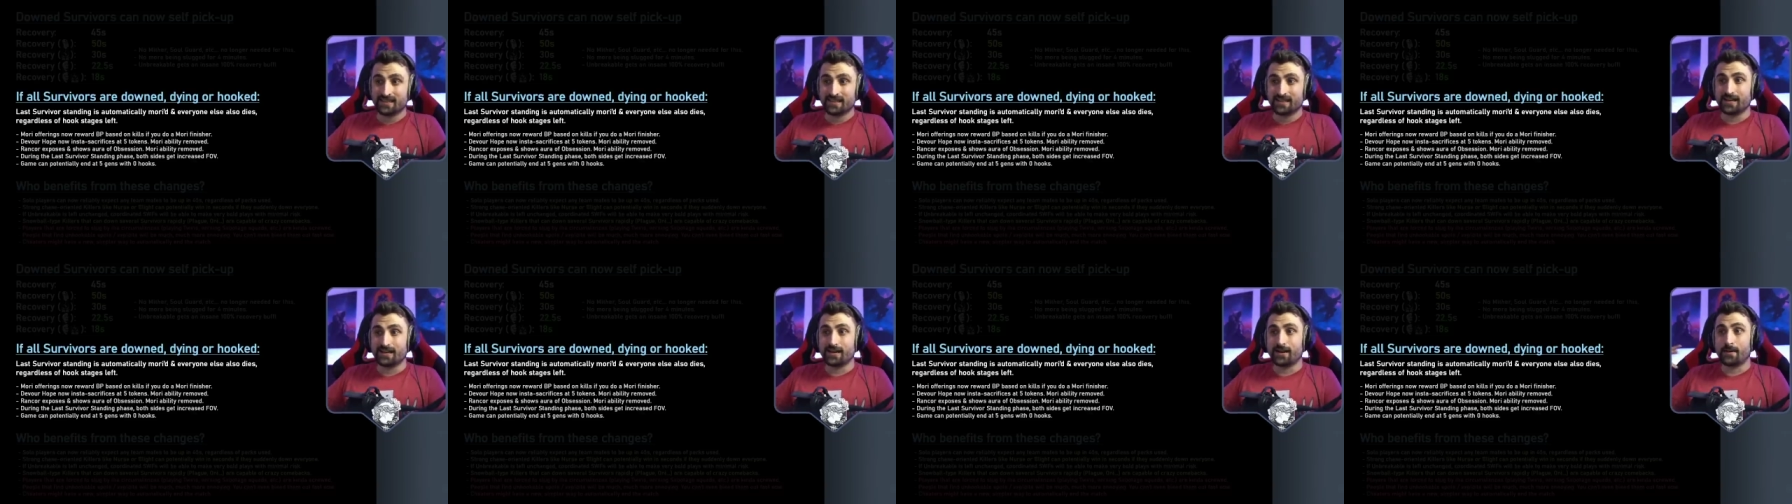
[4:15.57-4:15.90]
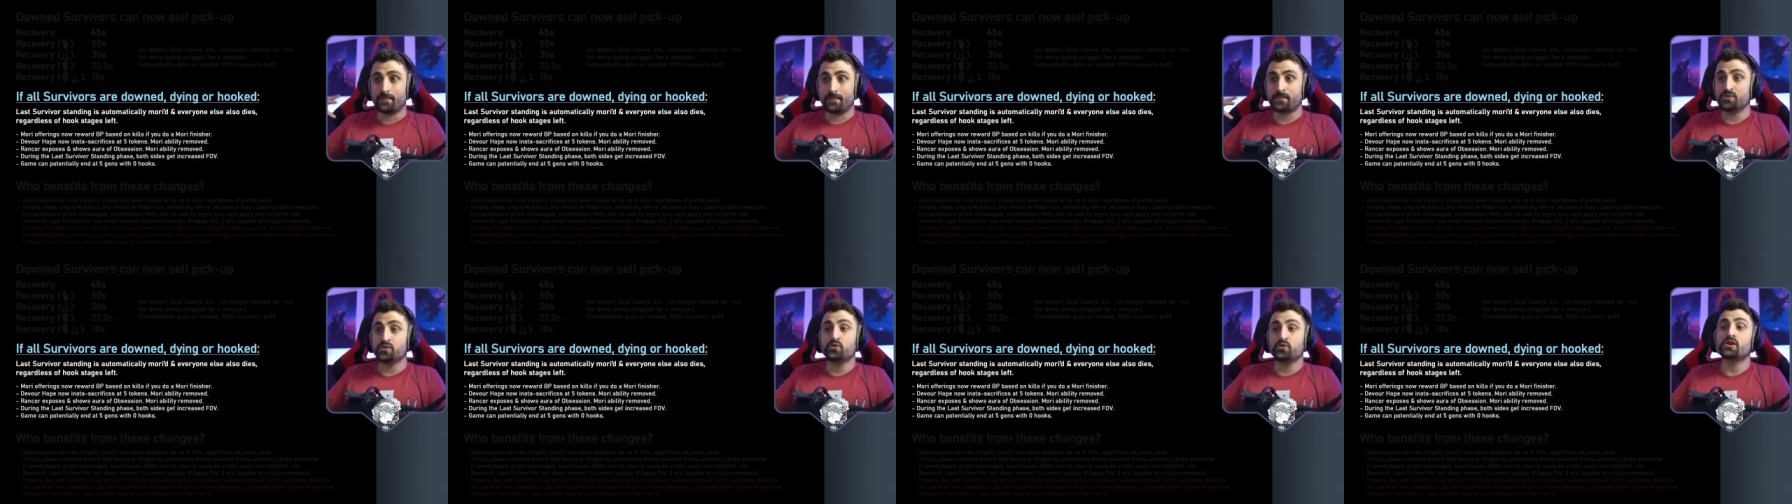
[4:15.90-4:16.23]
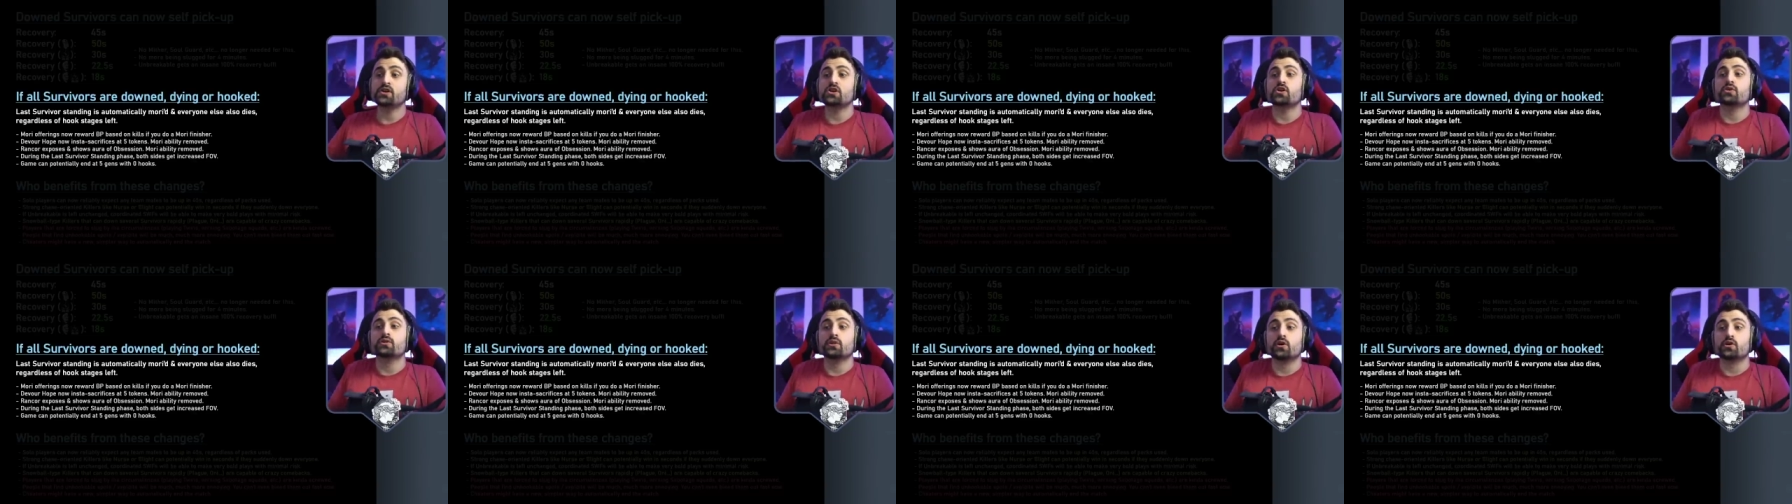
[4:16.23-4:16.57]
uh, you
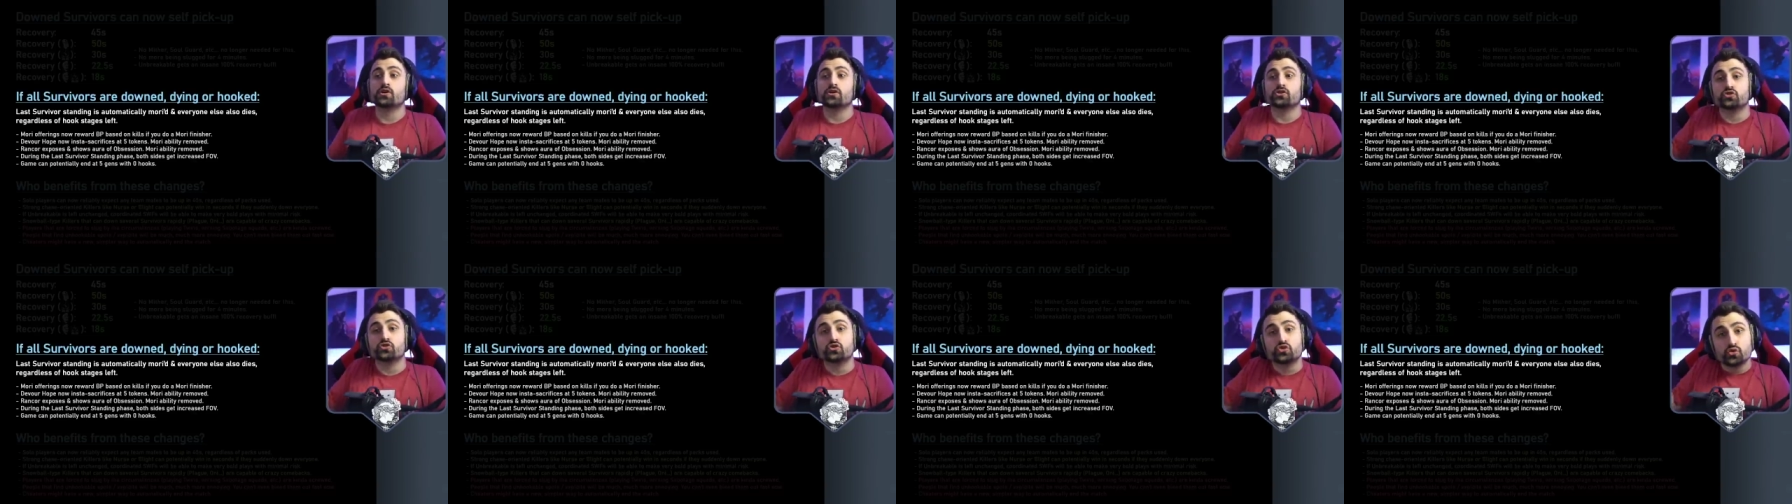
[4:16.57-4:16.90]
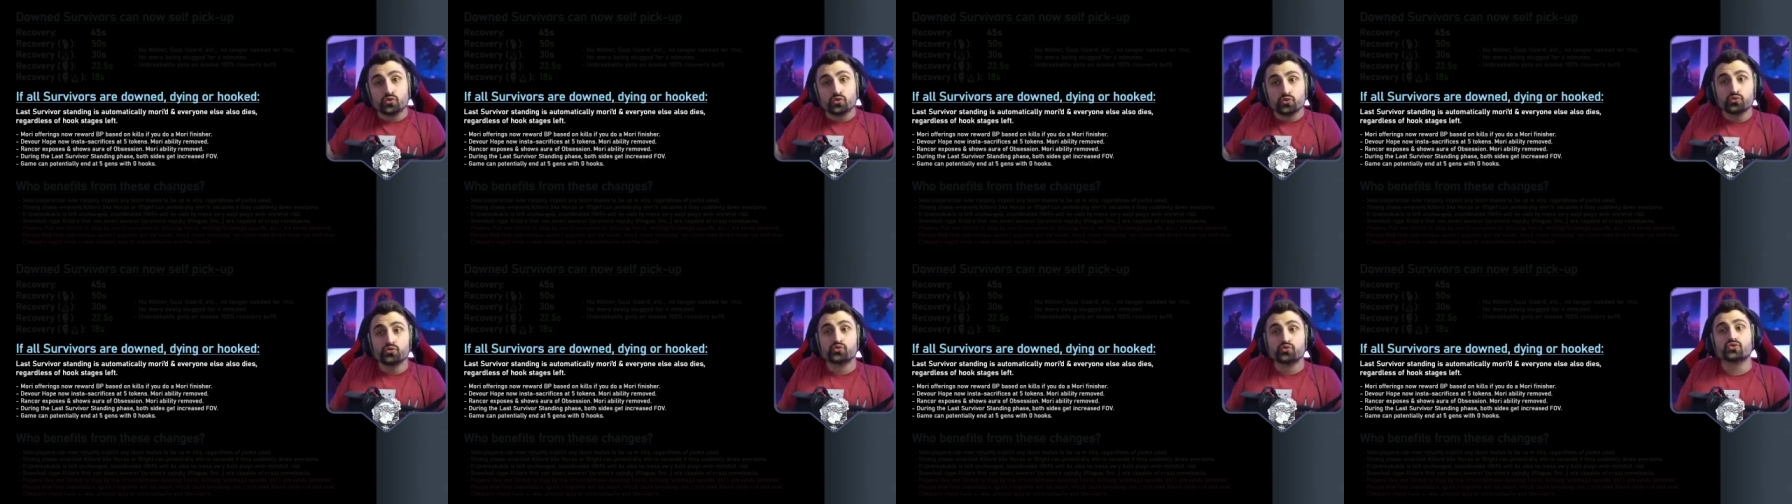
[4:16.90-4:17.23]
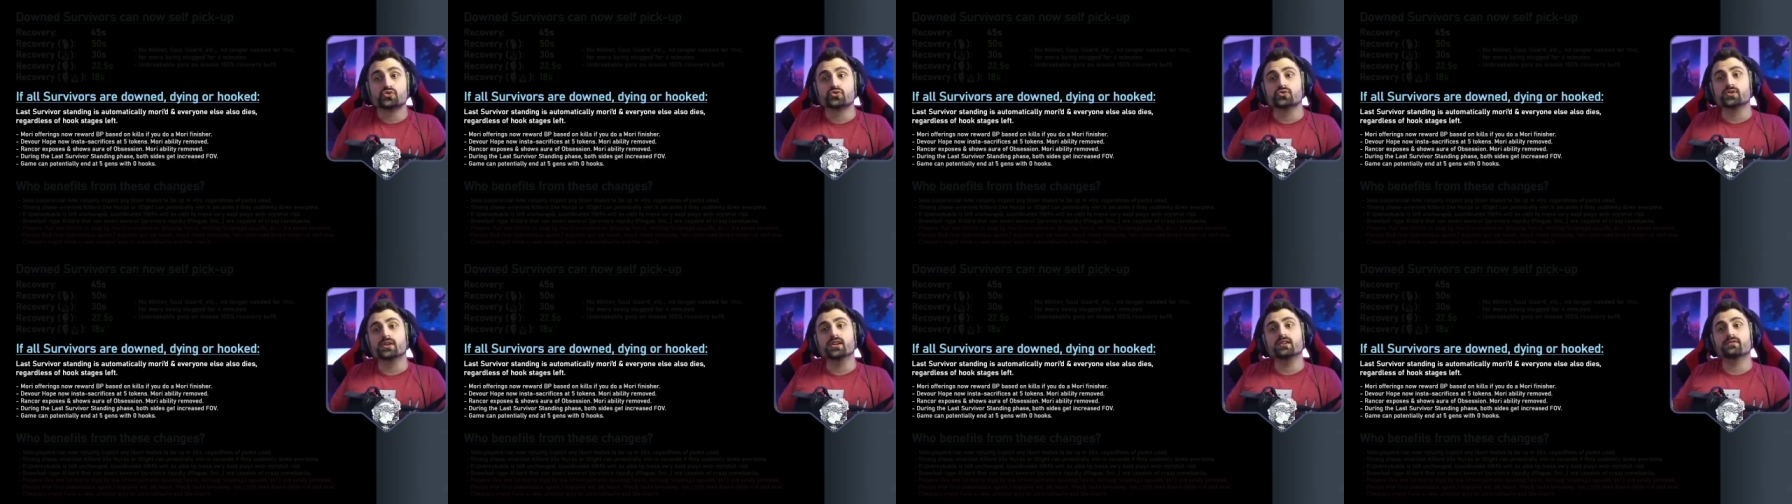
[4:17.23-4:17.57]
can no longer
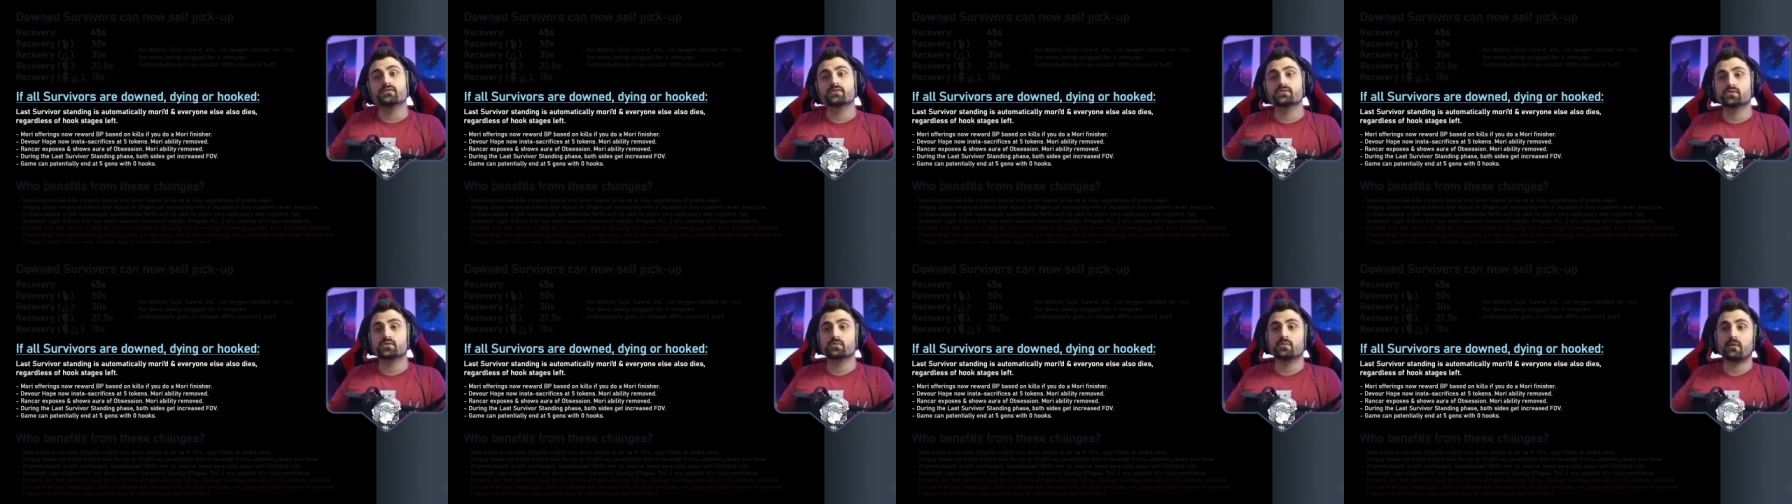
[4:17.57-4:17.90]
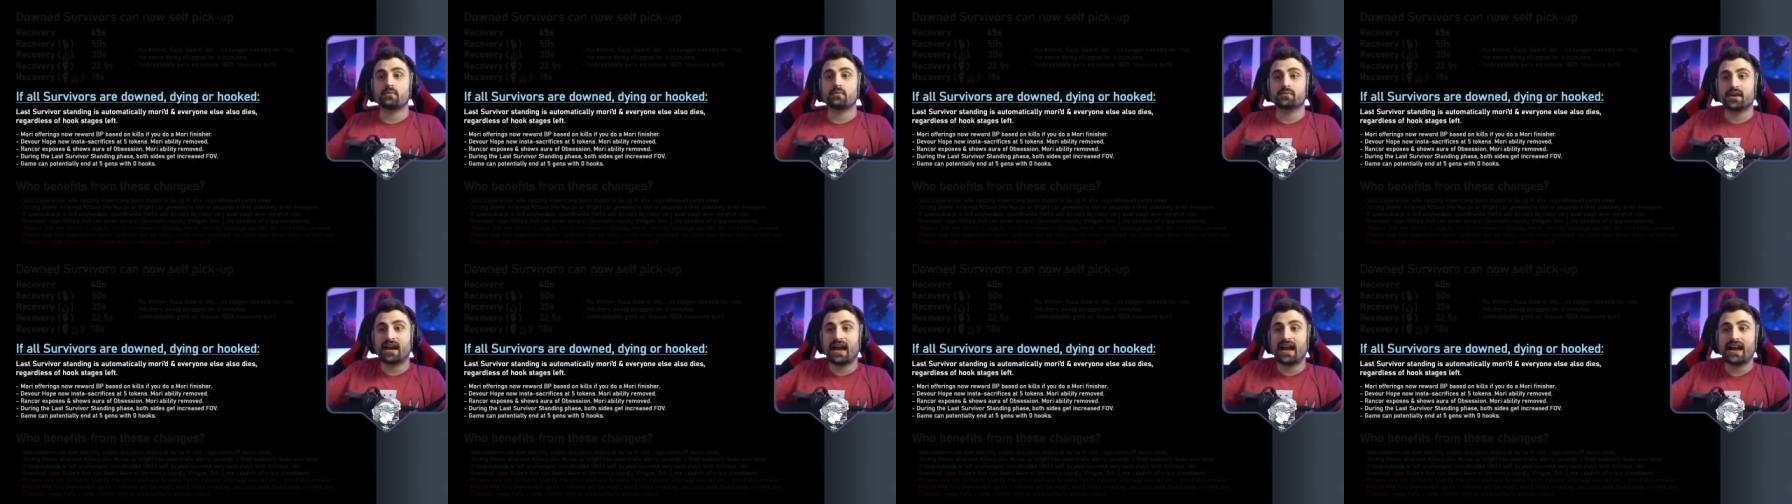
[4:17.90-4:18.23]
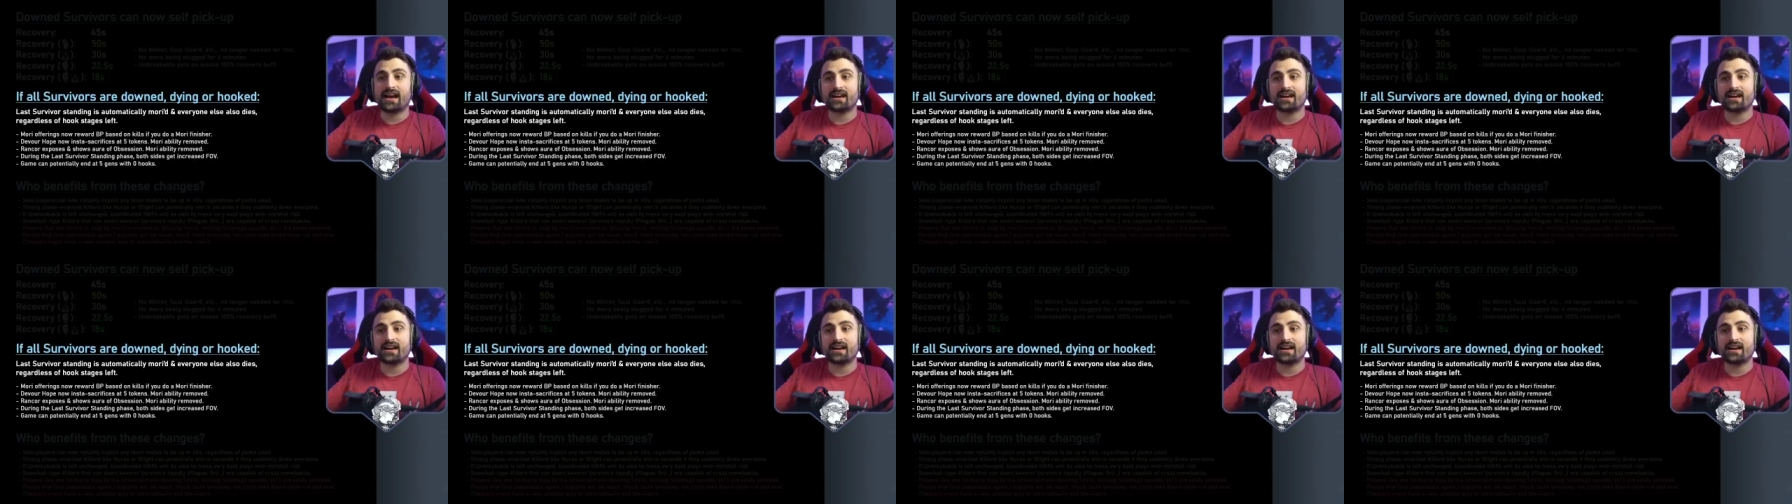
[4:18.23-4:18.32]
choose to give the survivor the